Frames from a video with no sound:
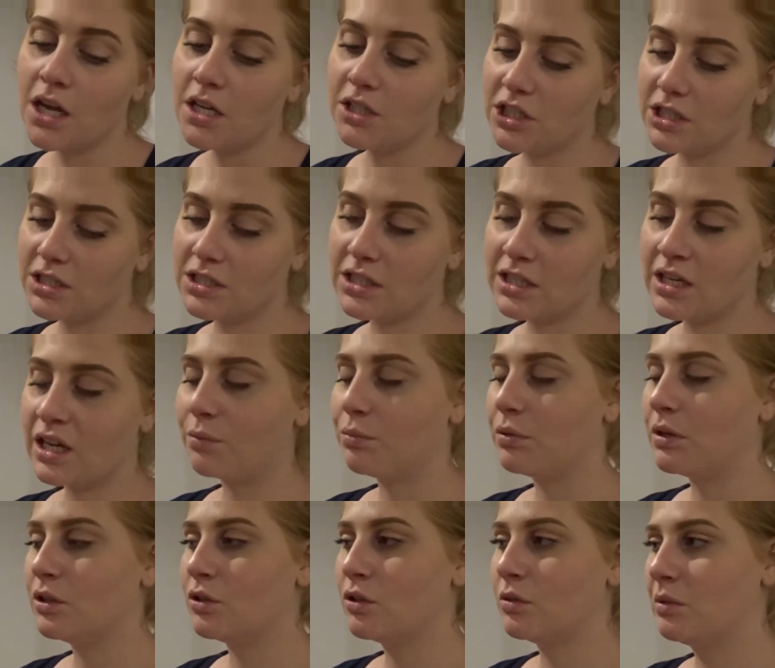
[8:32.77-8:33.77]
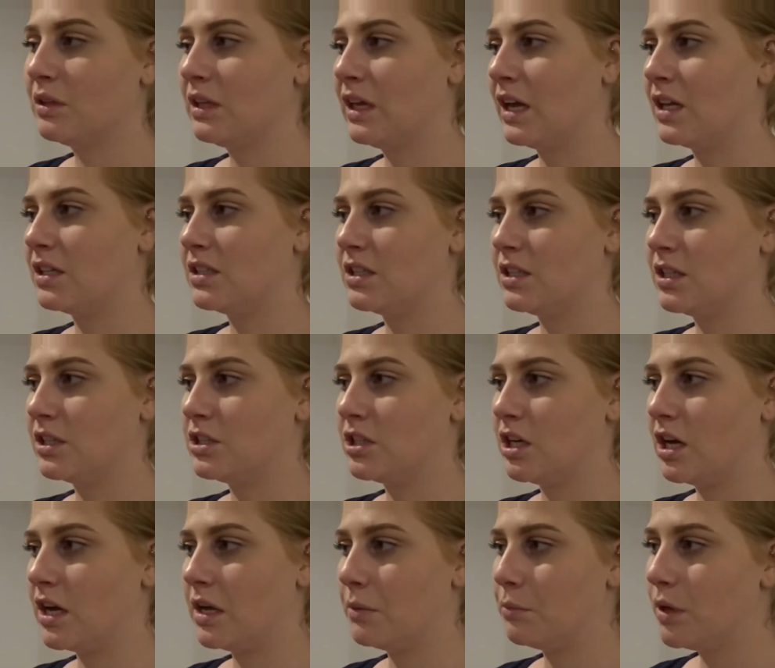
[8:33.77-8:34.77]
just a nappy normally at dinner
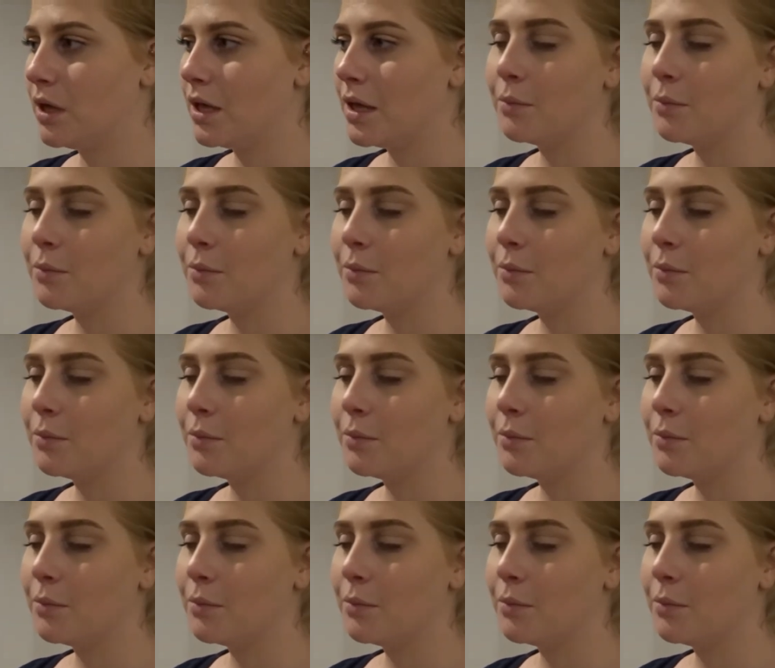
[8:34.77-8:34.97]
time